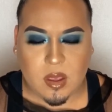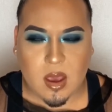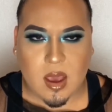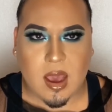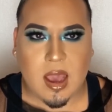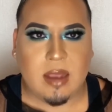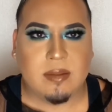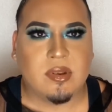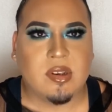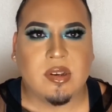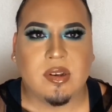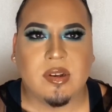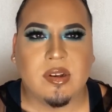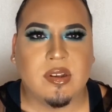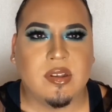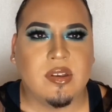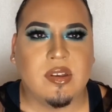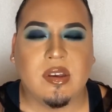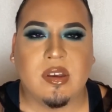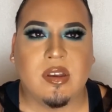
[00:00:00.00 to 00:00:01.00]
sure
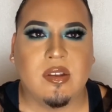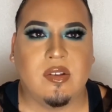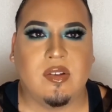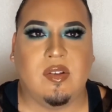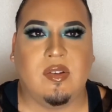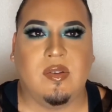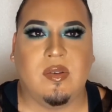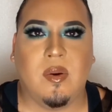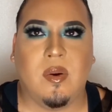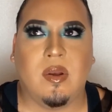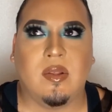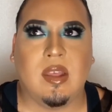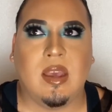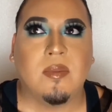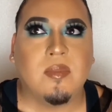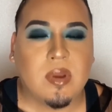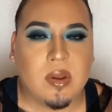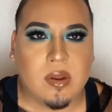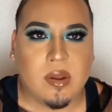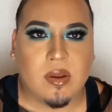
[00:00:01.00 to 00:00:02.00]
you can just go on like
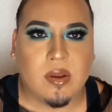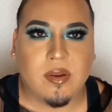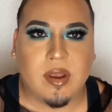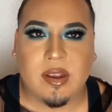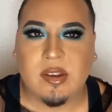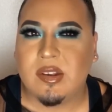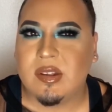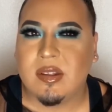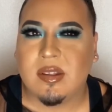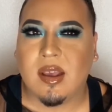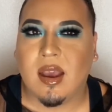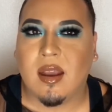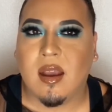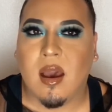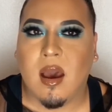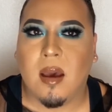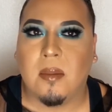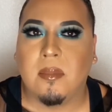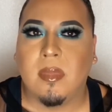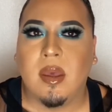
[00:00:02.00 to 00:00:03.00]

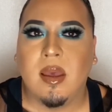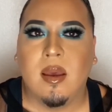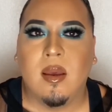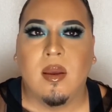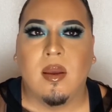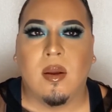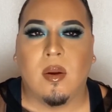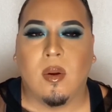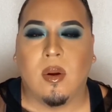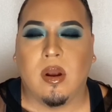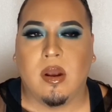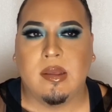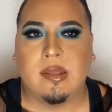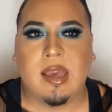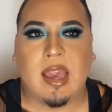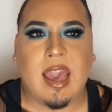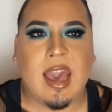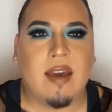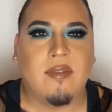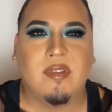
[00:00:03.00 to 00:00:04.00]
beautycreations.com, or they
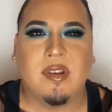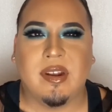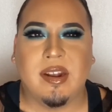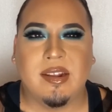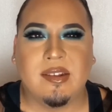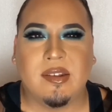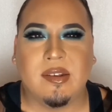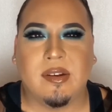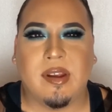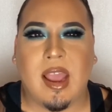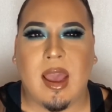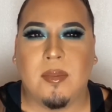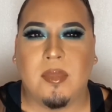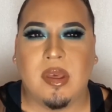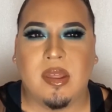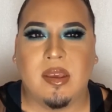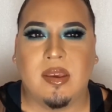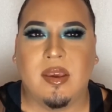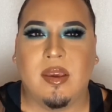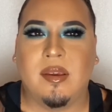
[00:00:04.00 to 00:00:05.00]
have their Instagram, and
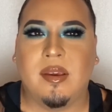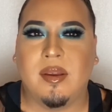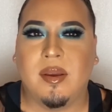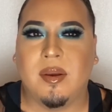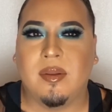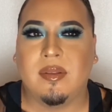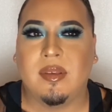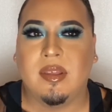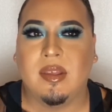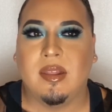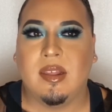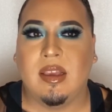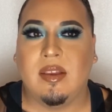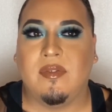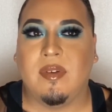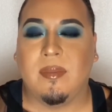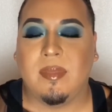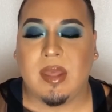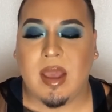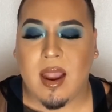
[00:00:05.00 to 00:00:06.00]
then you can go to the link
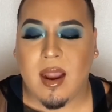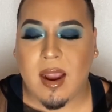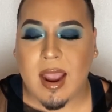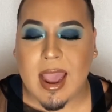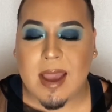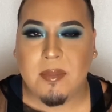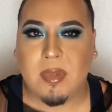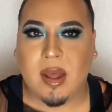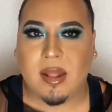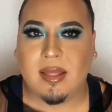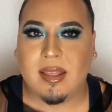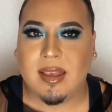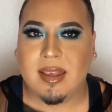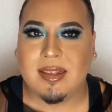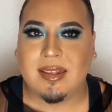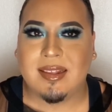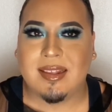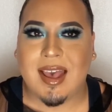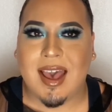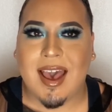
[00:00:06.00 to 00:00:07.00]
from there. I bought
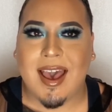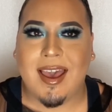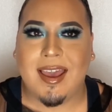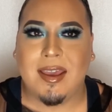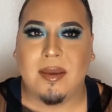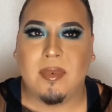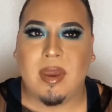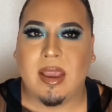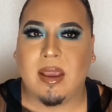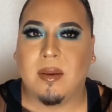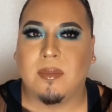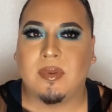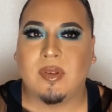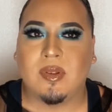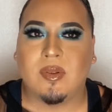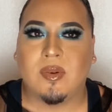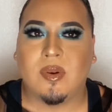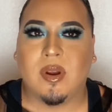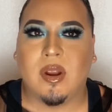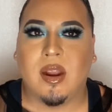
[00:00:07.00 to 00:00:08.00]
this at a makeup
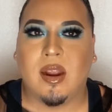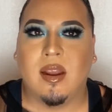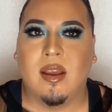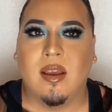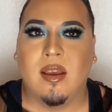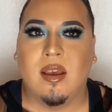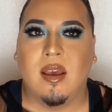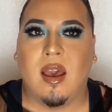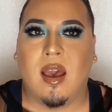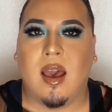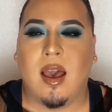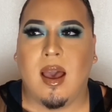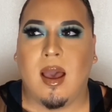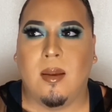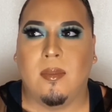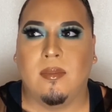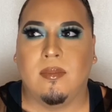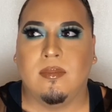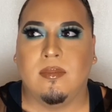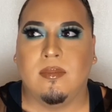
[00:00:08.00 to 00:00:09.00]
store,
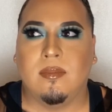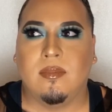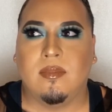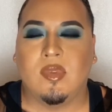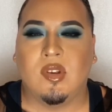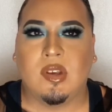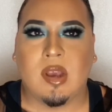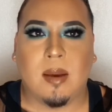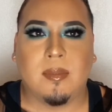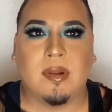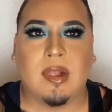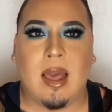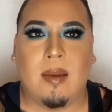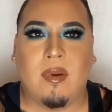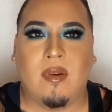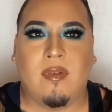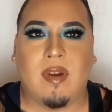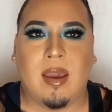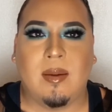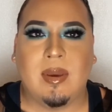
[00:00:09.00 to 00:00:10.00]
Shop
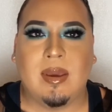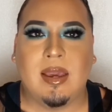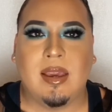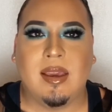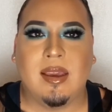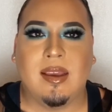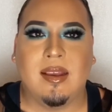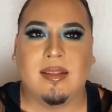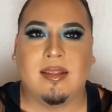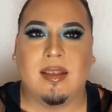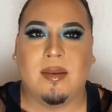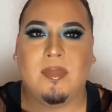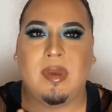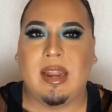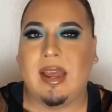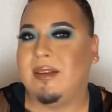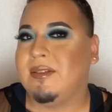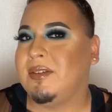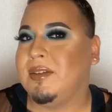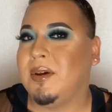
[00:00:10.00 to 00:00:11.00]
Glamify Me at the
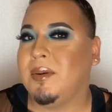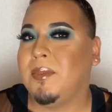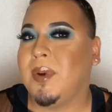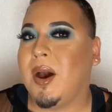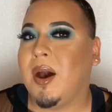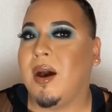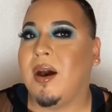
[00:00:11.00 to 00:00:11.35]
Modesto Mall,